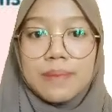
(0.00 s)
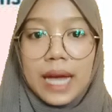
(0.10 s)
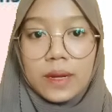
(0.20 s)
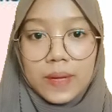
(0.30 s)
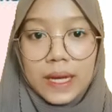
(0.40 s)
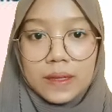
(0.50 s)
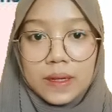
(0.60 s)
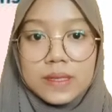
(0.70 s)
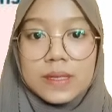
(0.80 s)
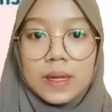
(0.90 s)
by
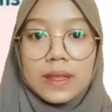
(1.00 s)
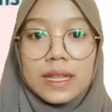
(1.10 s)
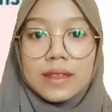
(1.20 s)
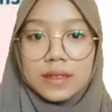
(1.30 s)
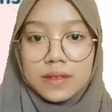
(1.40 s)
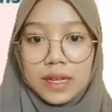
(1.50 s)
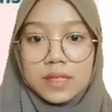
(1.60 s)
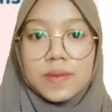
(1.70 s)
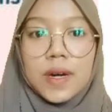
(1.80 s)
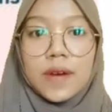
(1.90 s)
educators so that the
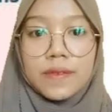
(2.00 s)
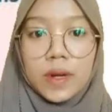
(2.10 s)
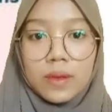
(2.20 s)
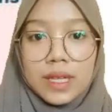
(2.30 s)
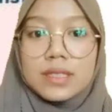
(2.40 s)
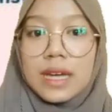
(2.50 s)
transfer of knowledge